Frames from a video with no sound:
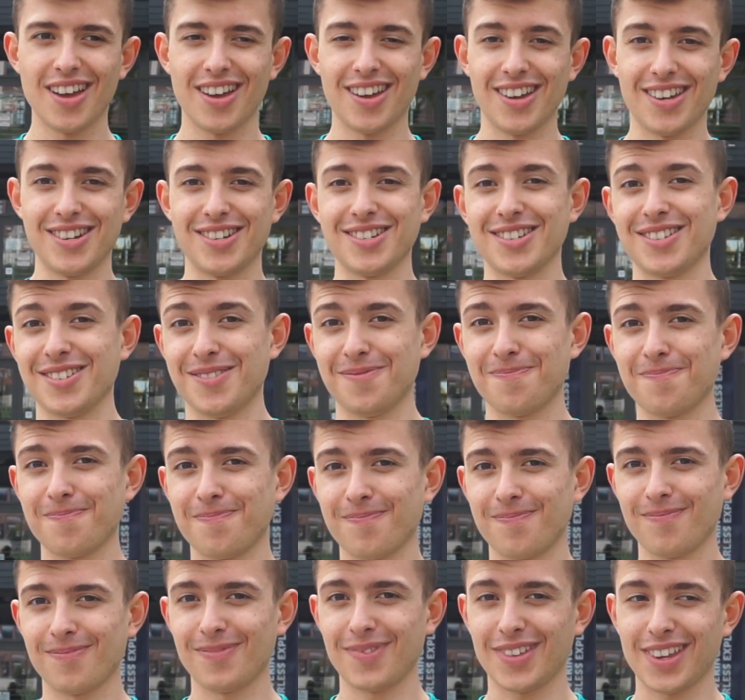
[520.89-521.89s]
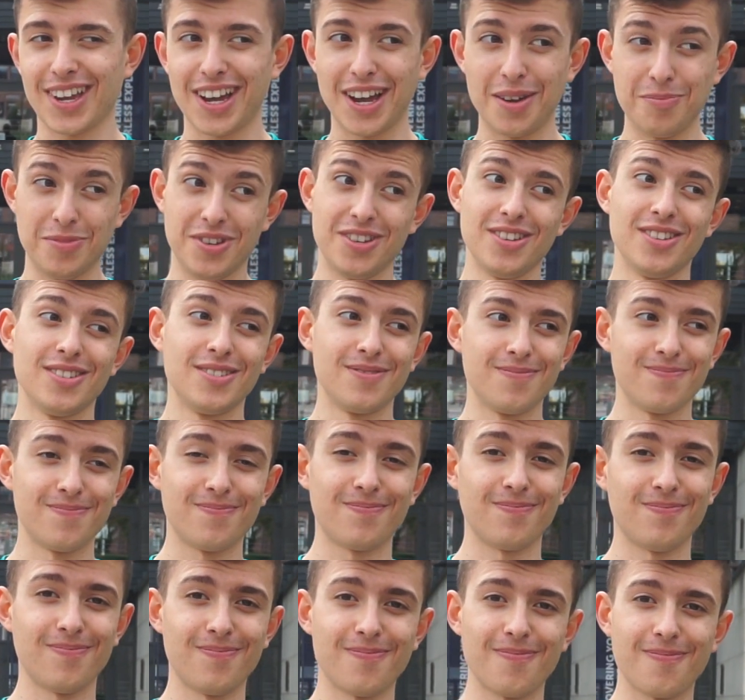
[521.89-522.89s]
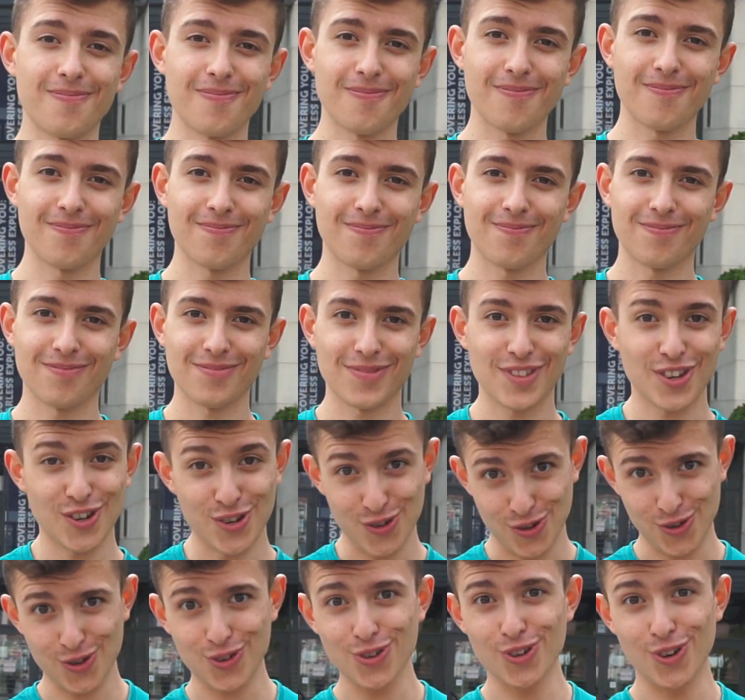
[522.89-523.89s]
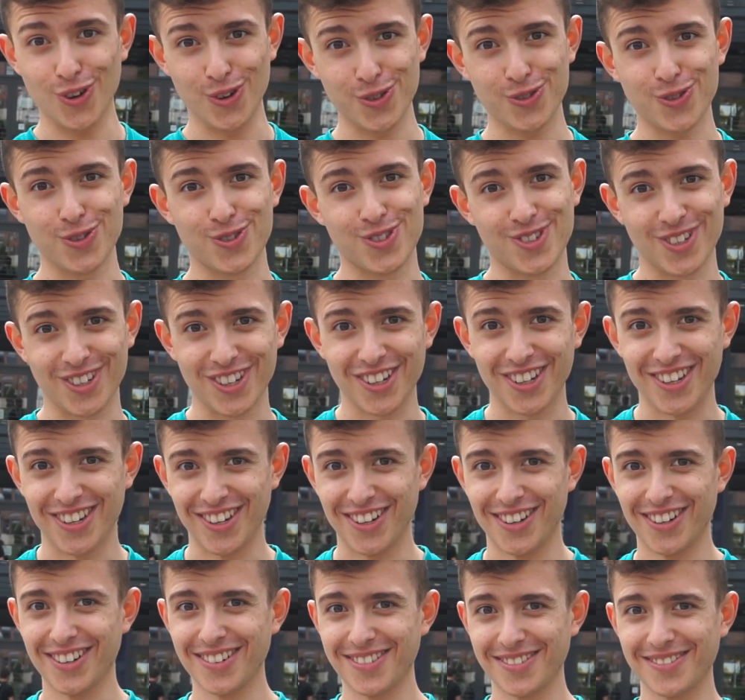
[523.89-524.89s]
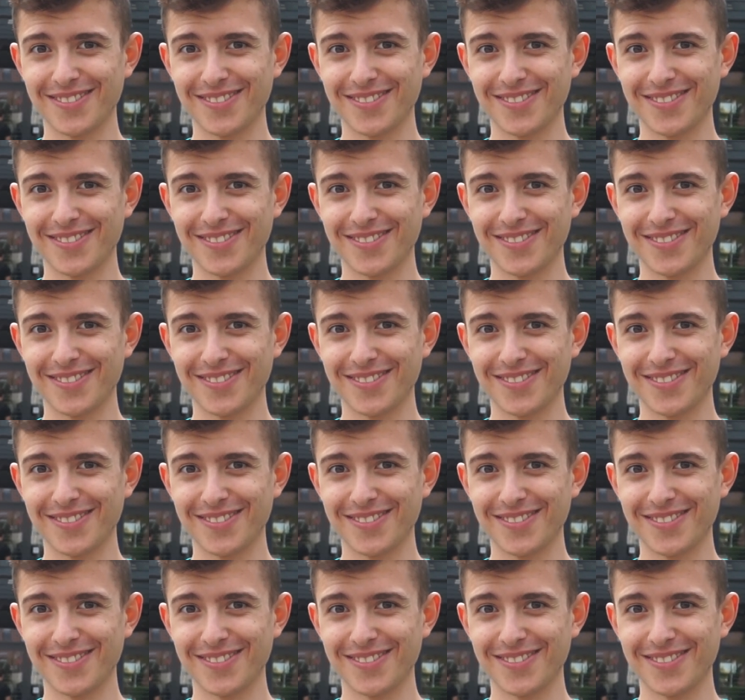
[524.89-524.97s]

And I mean, you could also study here.